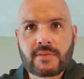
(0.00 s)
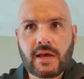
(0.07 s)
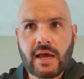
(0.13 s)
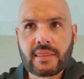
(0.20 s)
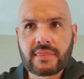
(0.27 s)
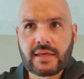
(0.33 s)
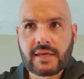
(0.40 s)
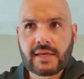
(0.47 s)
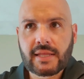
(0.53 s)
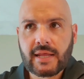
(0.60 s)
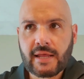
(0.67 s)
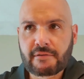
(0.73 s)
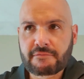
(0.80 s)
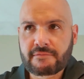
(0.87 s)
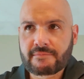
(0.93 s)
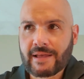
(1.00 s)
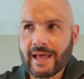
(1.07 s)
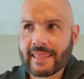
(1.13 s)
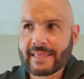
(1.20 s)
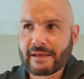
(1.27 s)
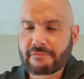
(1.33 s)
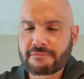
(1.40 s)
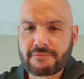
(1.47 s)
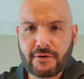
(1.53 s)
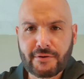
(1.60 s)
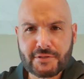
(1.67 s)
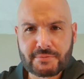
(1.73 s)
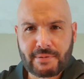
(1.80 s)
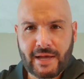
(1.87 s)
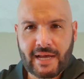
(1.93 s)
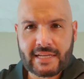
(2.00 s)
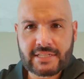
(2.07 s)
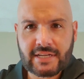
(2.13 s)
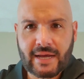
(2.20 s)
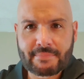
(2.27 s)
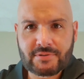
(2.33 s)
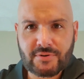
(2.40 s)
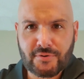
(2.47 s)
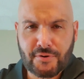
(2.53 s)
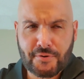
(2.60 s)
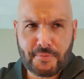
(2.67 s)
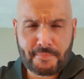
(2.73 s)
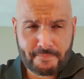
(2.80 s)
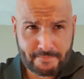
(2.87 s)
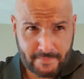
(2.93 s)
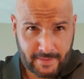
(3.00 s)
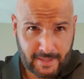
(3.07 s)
I think it falls behind Topps Chrome.